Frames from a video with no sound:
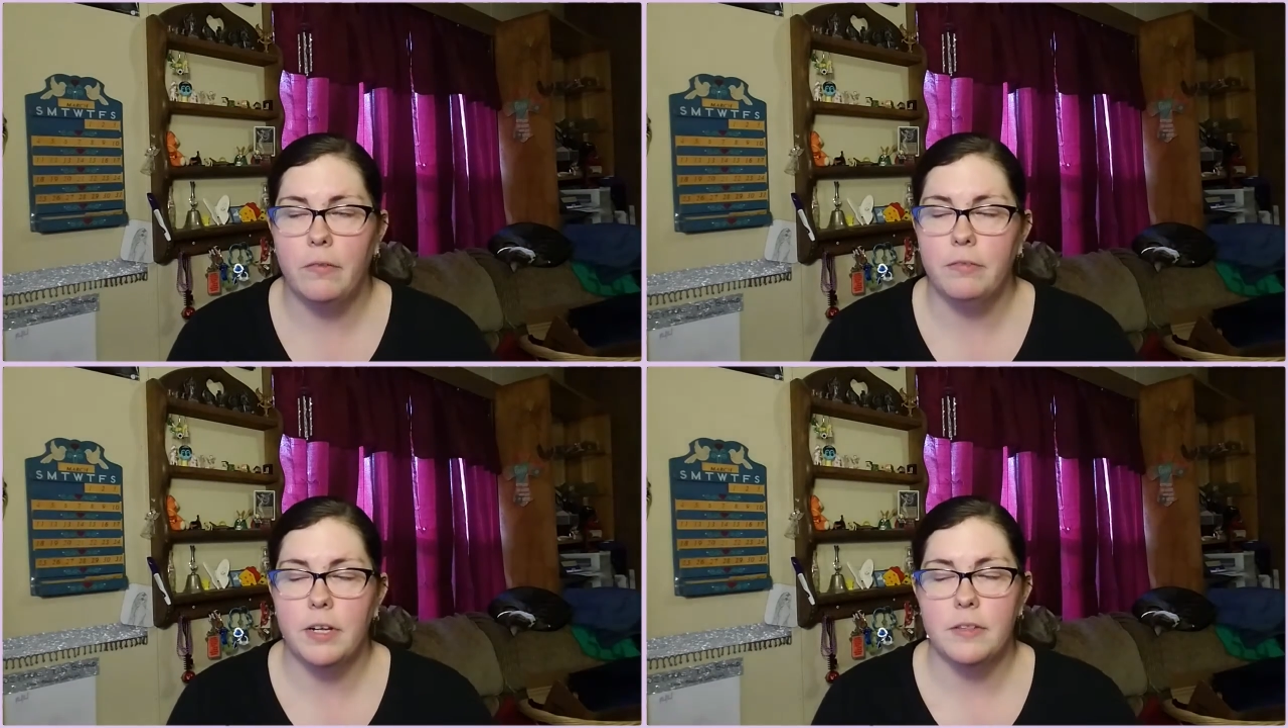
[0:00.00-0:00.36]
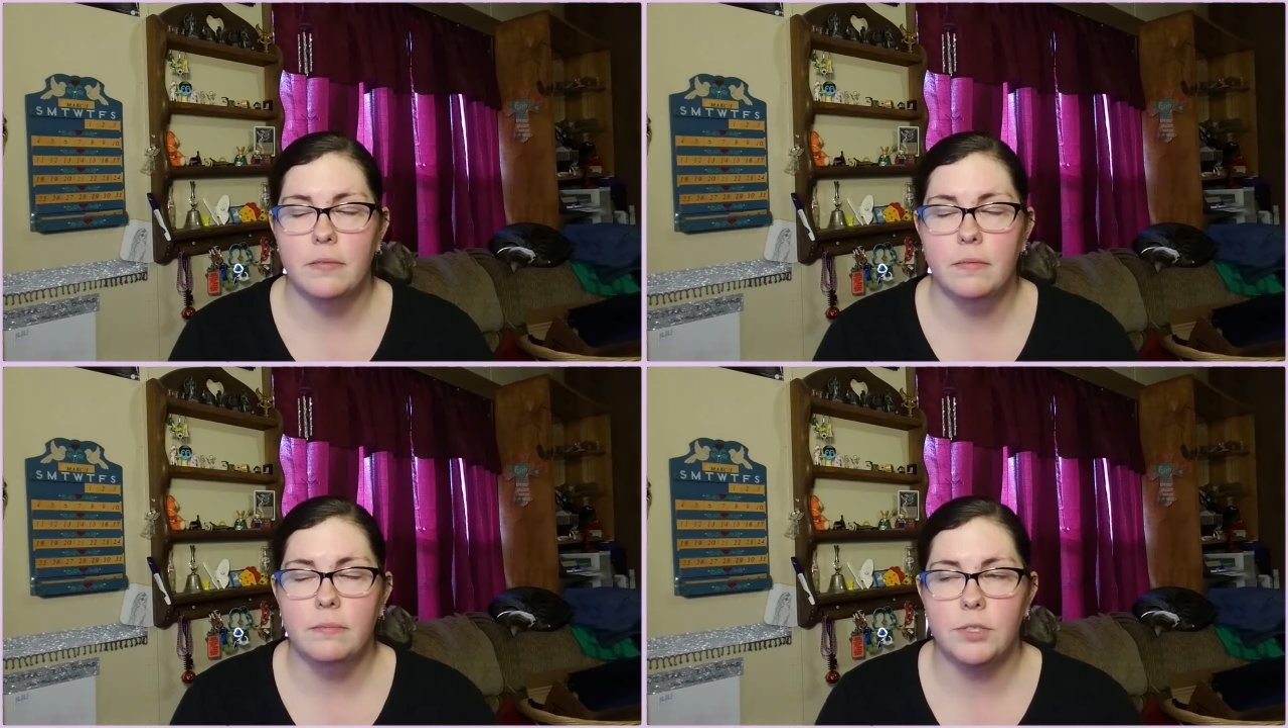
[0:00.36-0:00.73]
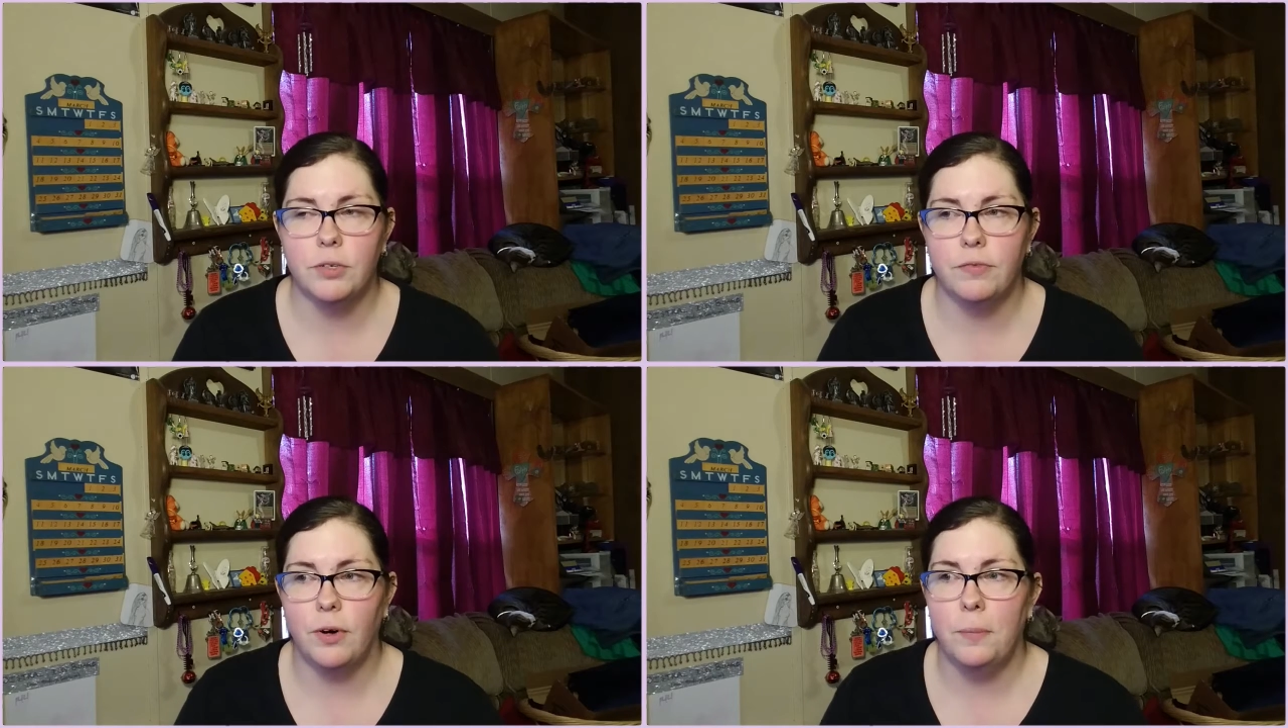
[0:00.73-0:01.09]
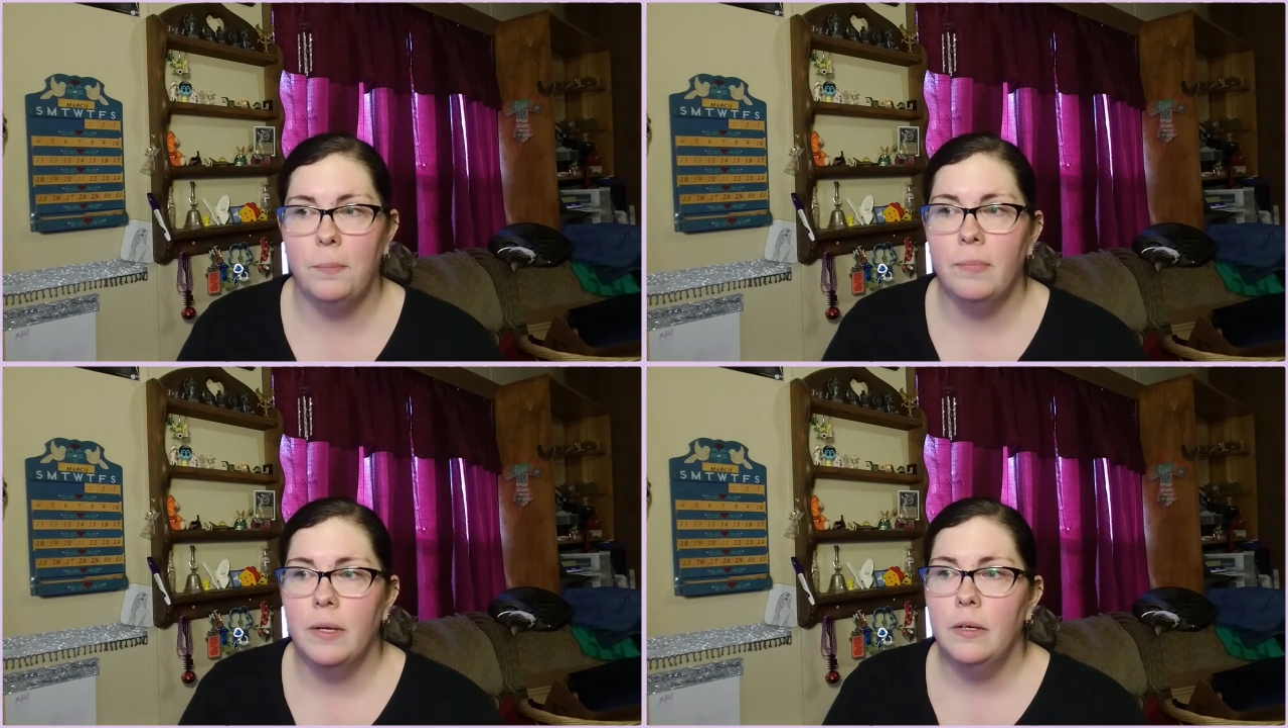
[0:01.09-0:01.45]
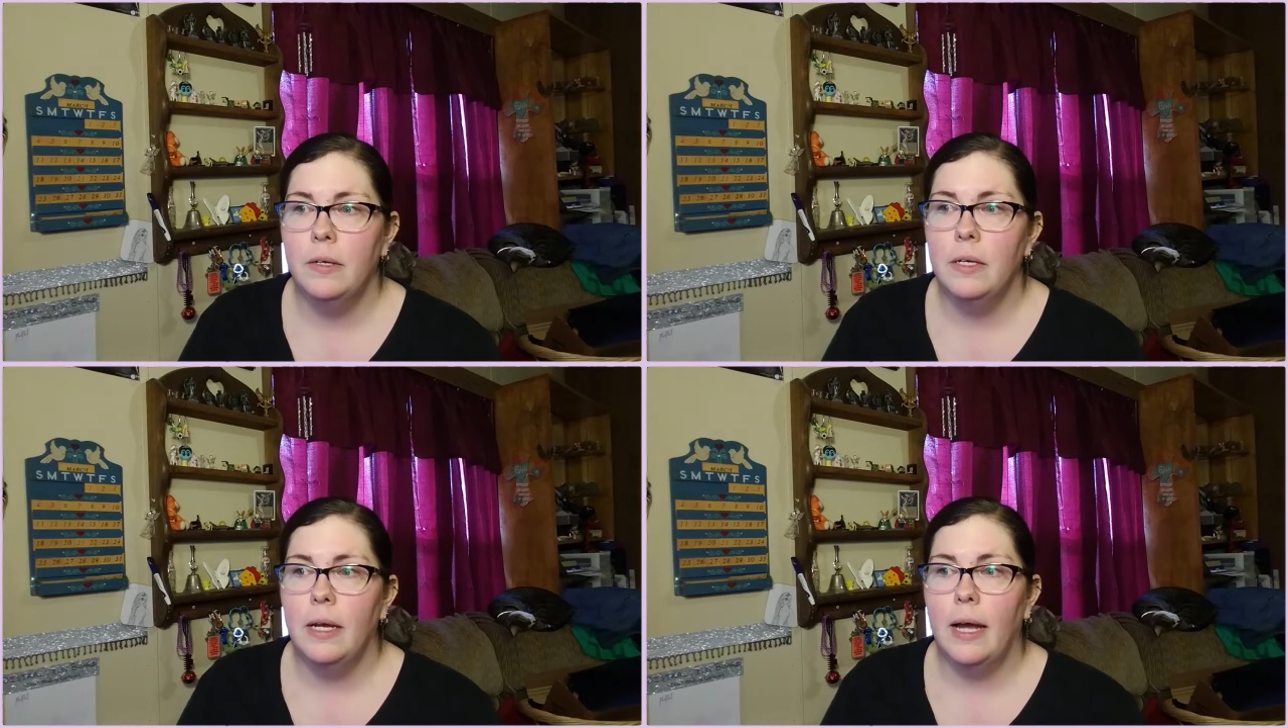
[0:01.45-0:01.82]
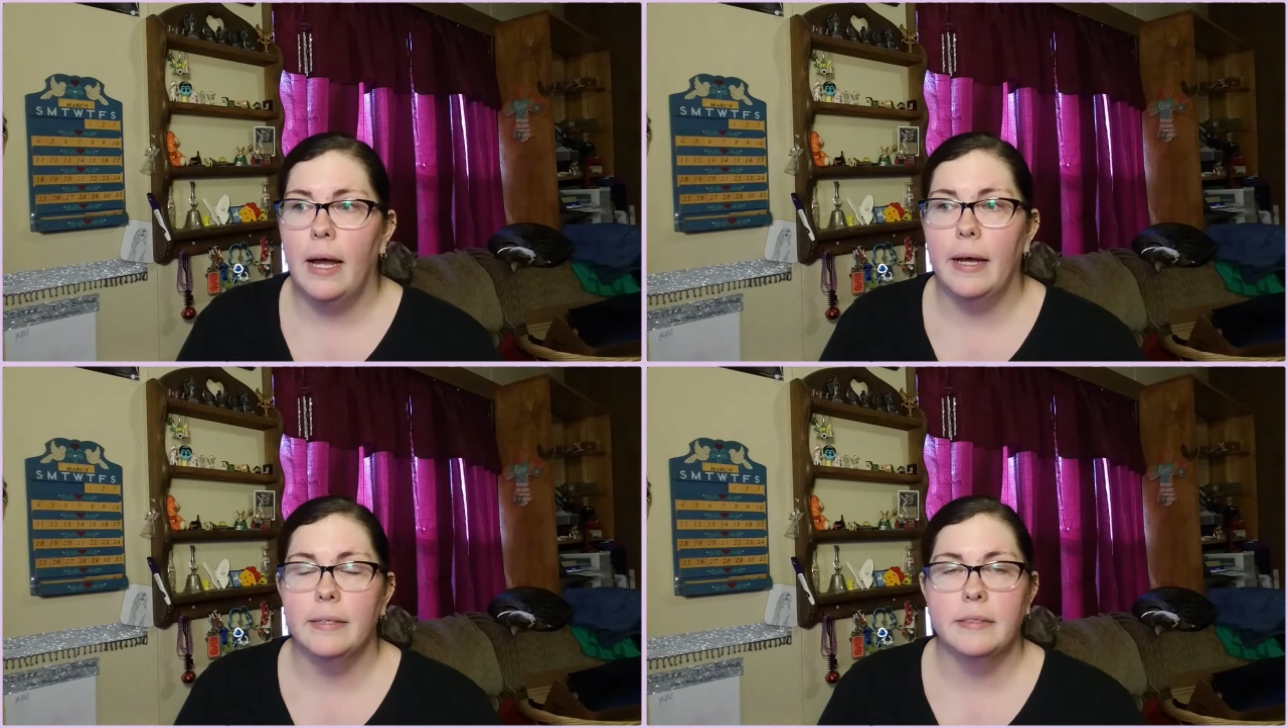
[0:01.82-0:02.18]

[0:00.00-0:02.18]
I've done so far.